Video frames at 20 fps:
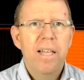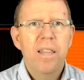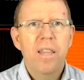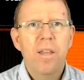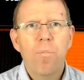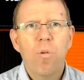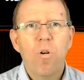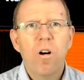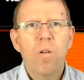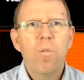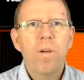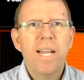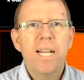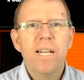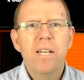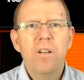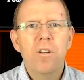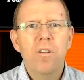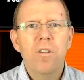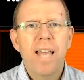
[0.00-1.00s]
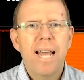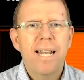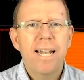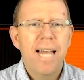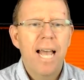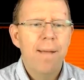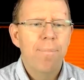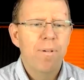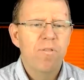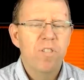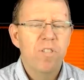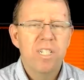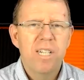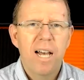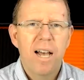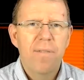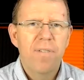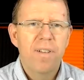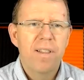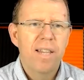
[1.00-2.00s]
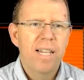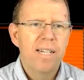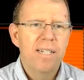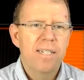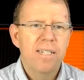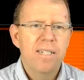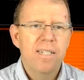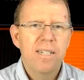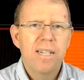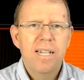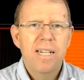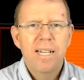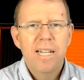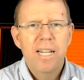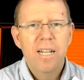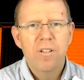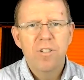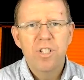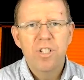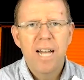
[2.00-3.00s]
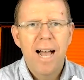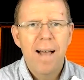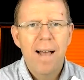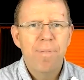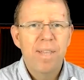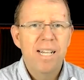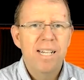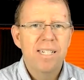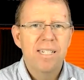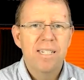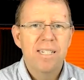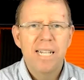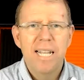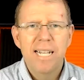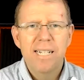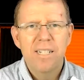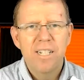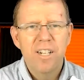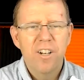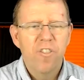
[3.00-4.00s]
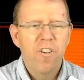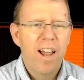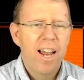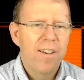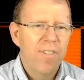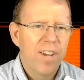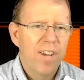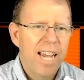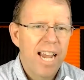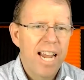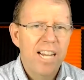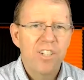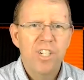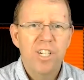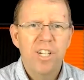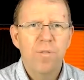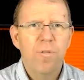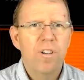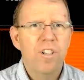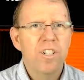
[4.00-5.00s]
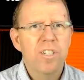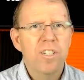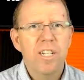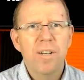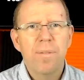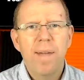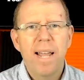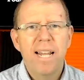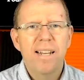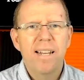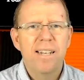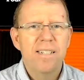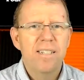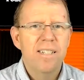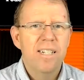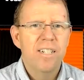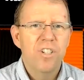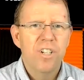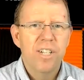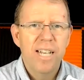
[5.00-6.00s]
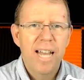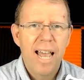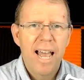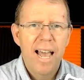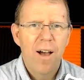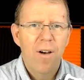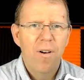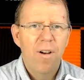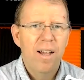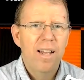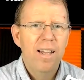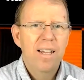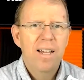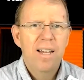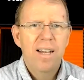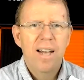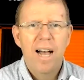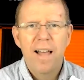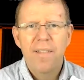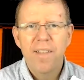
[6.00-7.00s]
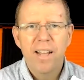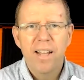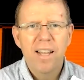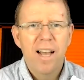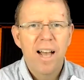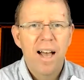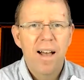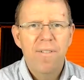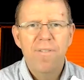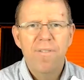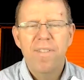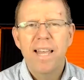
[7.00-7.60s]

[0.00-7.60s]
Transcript: The more we can do that type of stuff and this, stop this instant gratification. We're just going to make a decision now on the cuff.